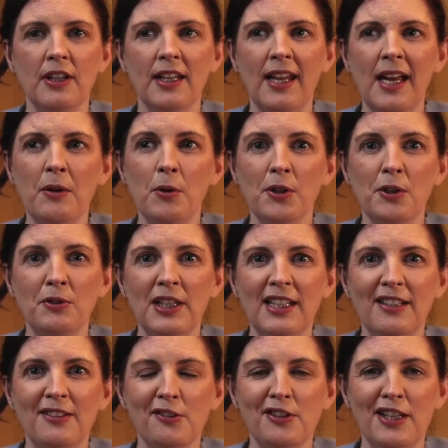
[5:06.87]
And I want to
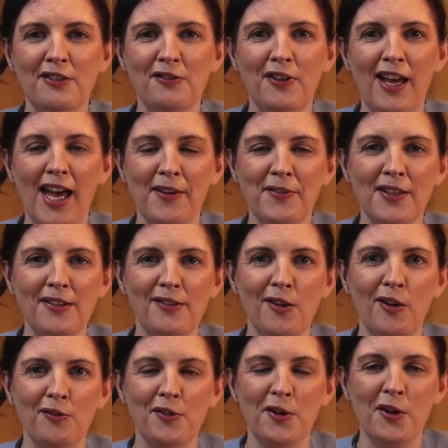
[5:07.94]
really just give evidence
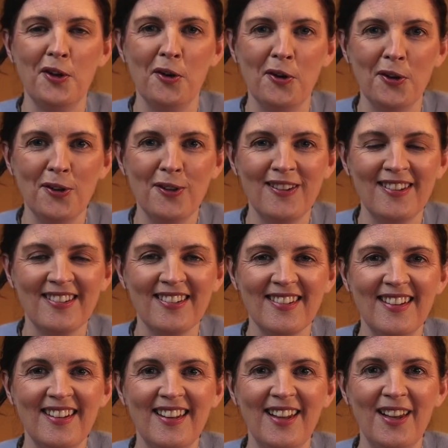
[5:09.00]
of God's
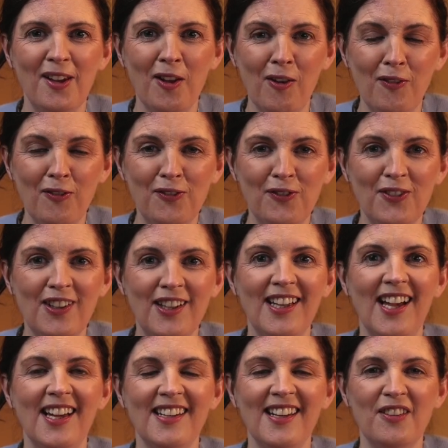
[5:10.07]
love
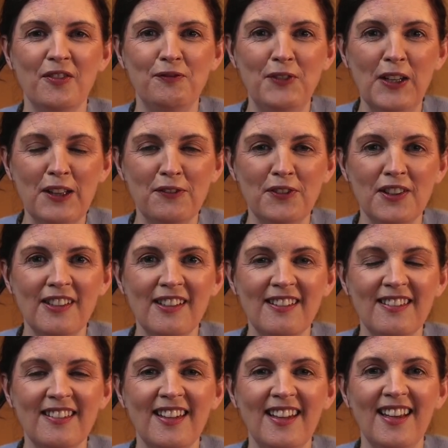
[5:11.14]
and his
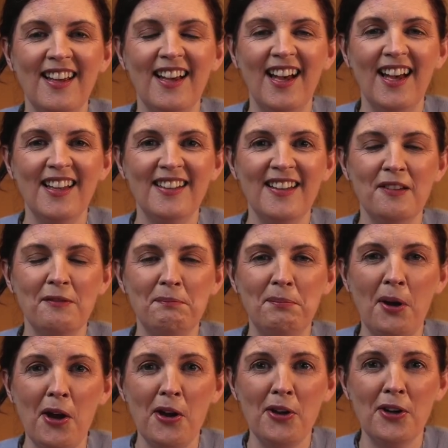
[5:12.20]
faithfulness and his
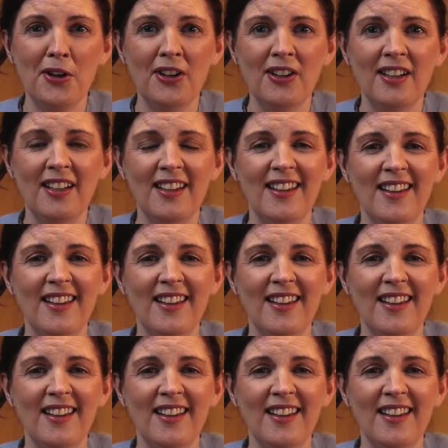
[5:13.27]
power